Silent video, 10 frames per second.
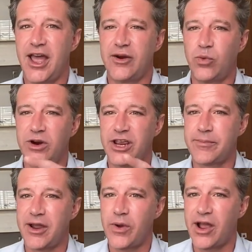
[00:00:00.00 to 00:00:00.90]
and working
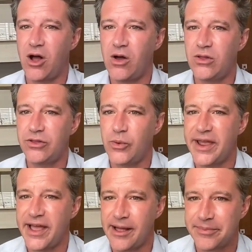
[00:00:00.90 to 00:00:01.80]
my way all the
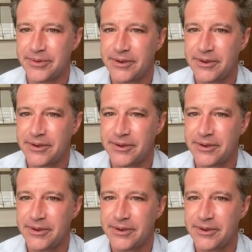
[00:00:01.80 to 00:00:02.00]
way up